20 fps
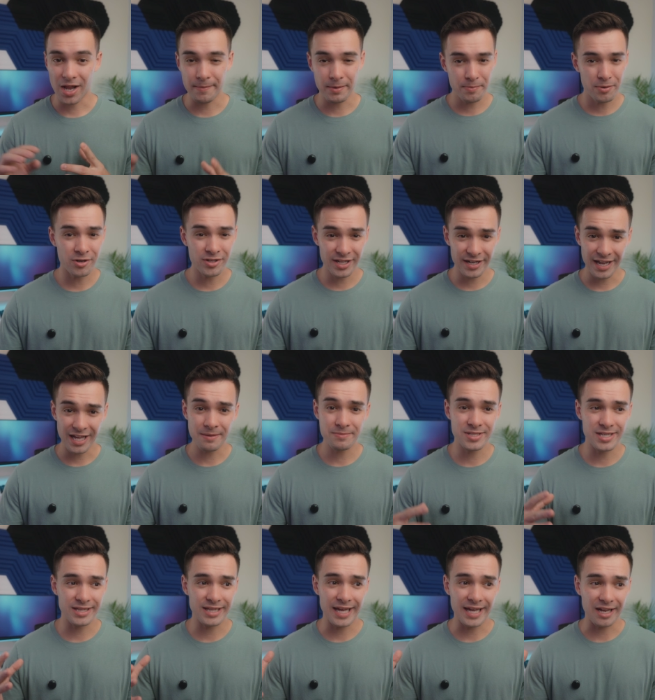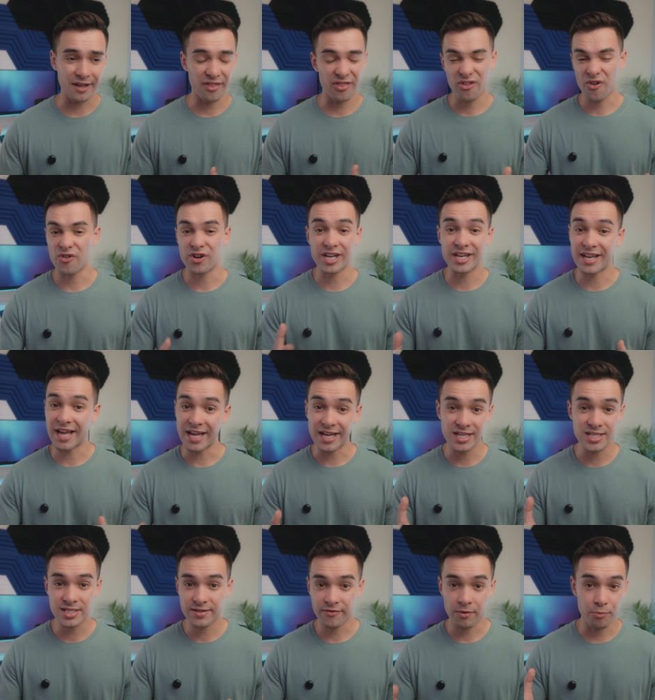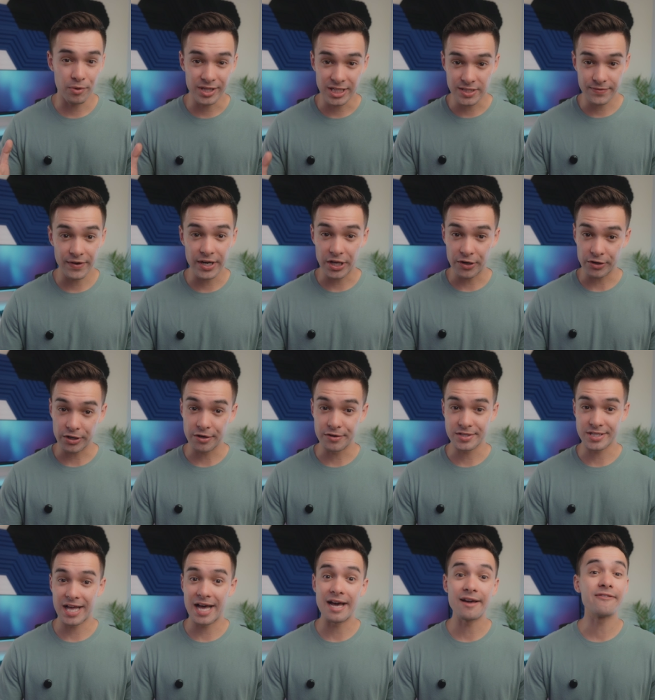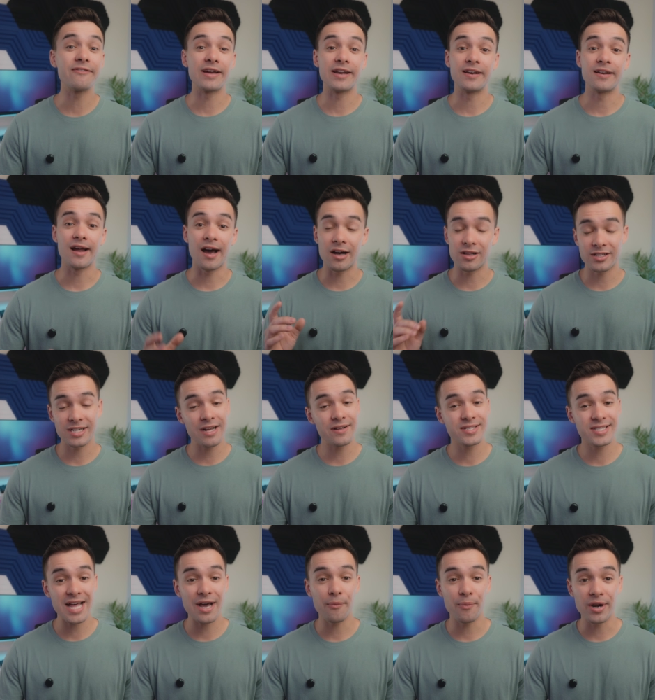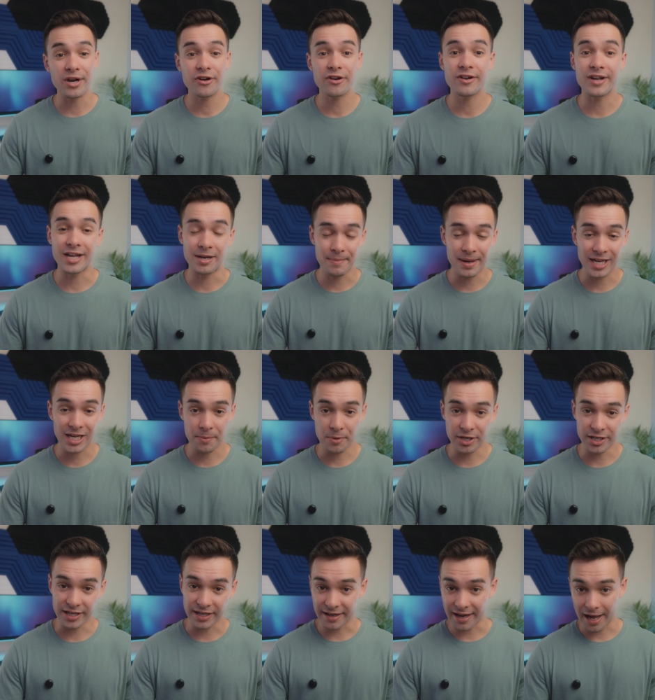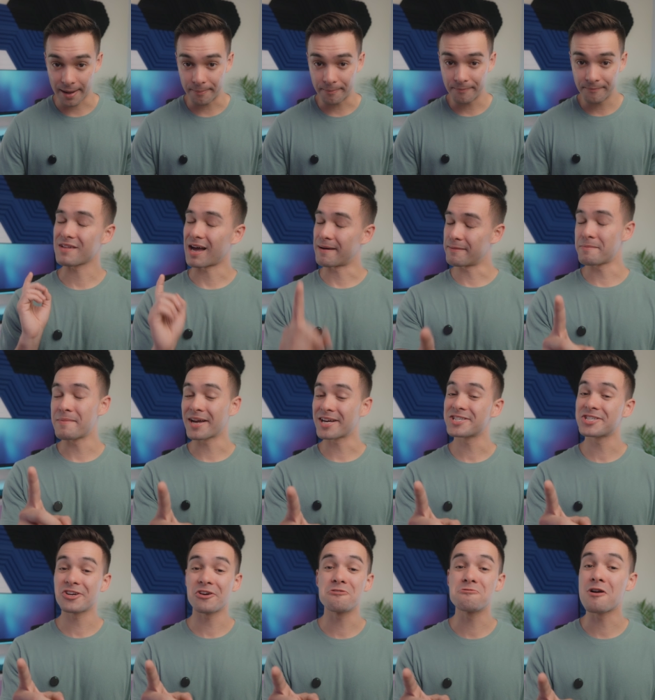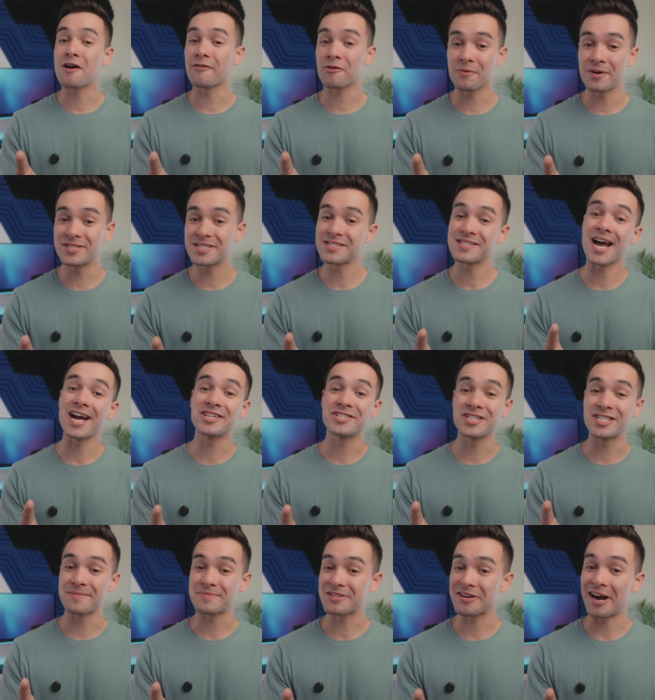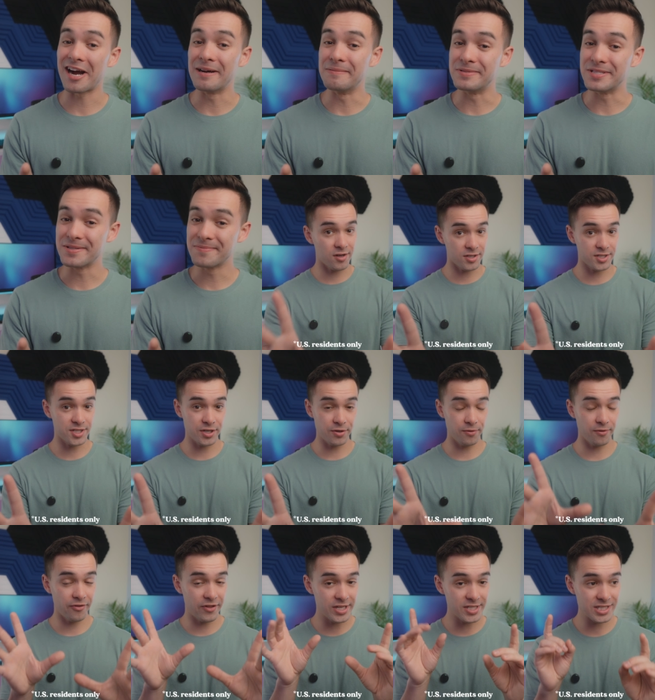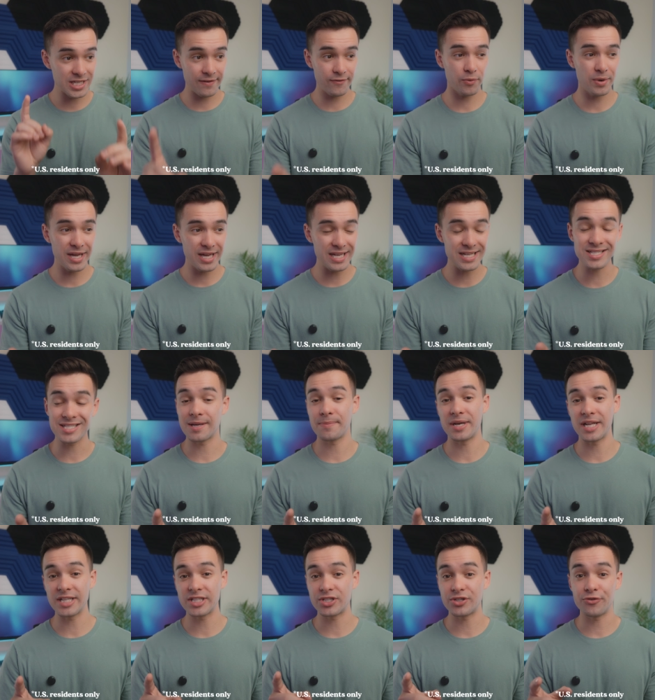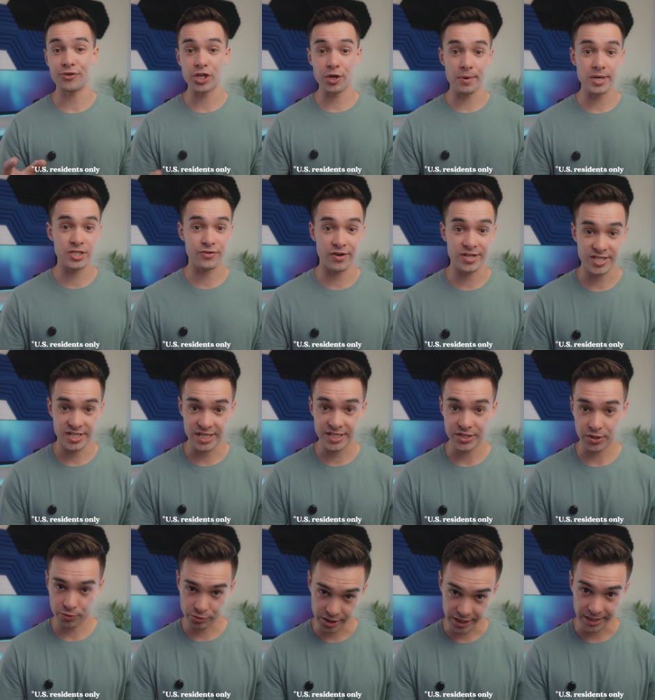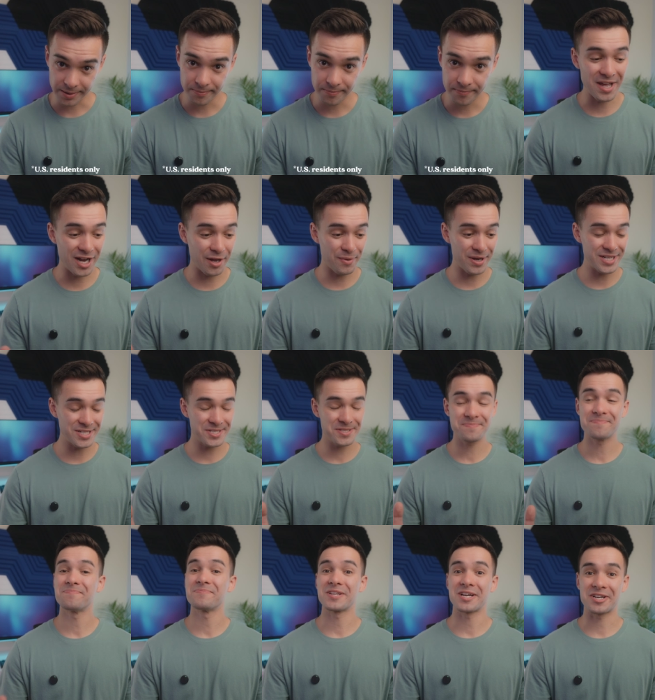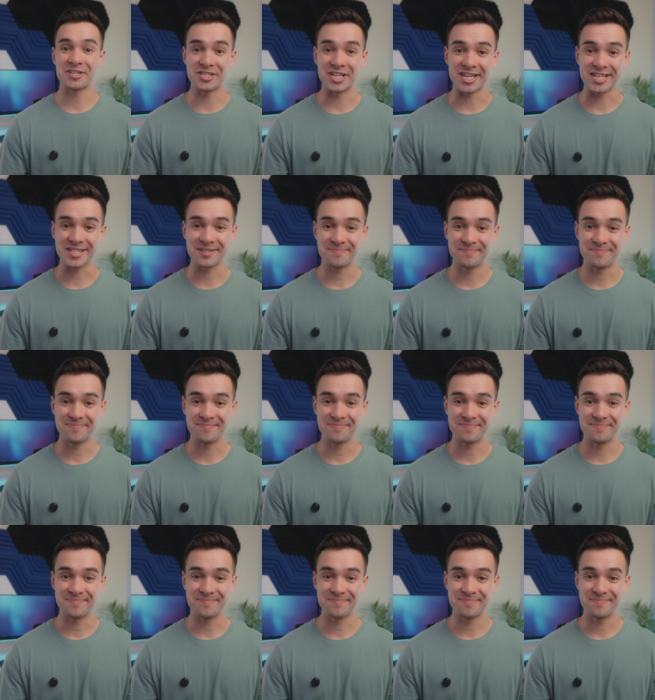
I'll be pulling the names in like 30 days from when this video goes live and I'll announce that winner in my community tab. I'll be making sure whoever wins is actually subscribed. Also, this giveaway is limited to US residents only. Anyways, good luck.